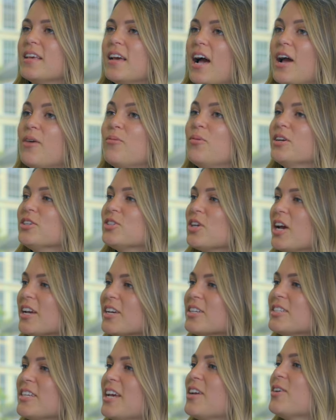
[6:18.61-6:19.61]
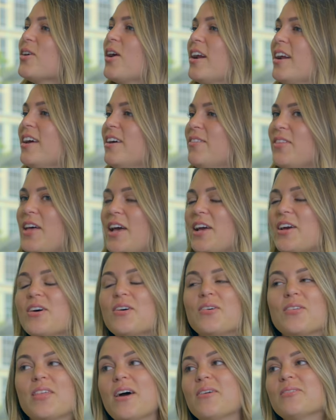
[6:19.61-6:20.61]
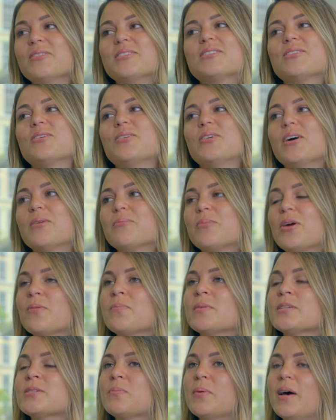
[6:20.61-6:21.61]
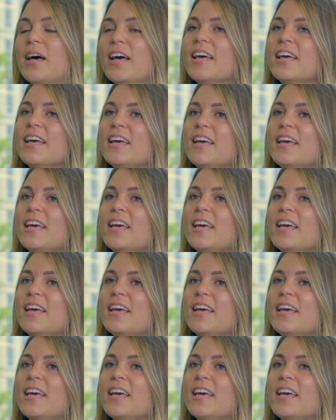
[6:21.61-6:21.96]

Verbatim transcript: i wish i could take credit of like oh that was totally on purpose but